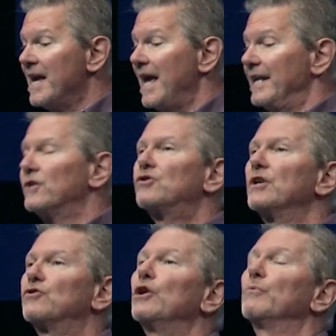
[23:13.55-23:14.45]
And it
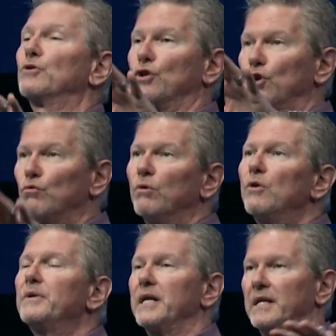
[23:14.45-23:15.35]
says, There is a
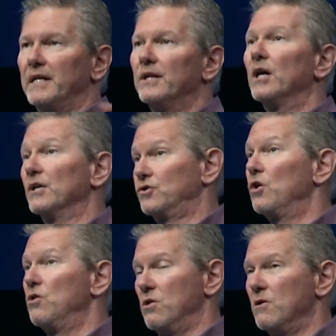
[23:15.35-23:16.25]
groaning in us
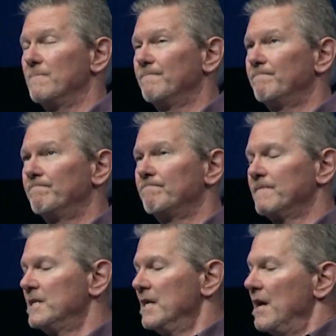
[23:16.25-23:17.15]
all.
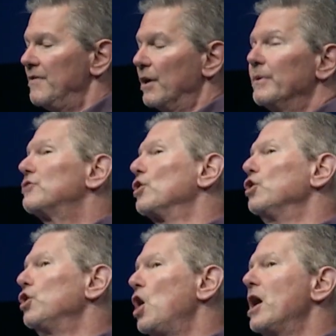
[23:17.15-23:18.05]
There is a
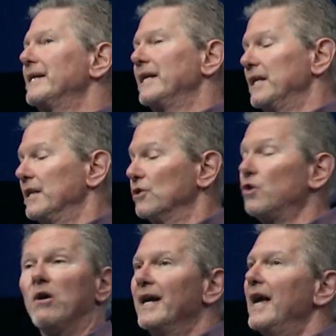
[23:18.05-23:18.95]
longing in us
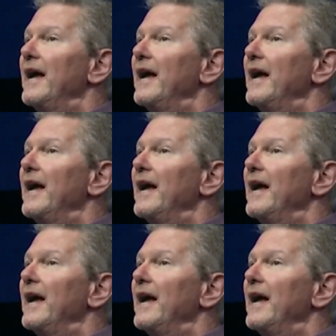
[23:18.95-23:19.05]
all.